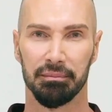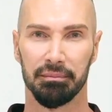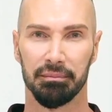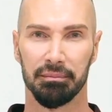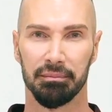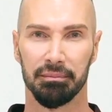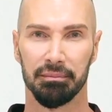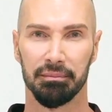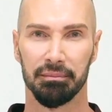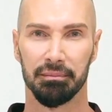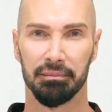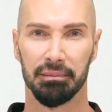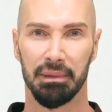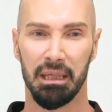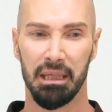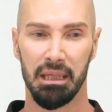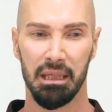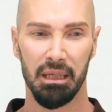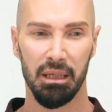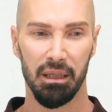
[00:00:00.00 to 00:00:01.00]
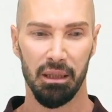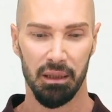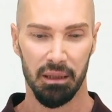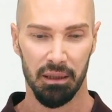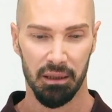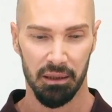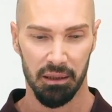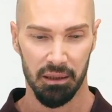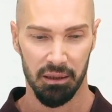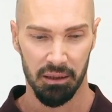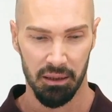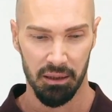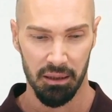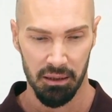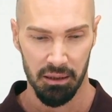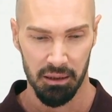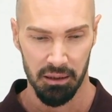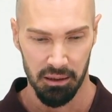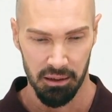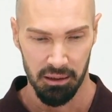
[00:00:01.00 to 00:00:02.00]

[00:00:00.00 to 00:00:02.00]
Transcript: No one is speaking in this clip.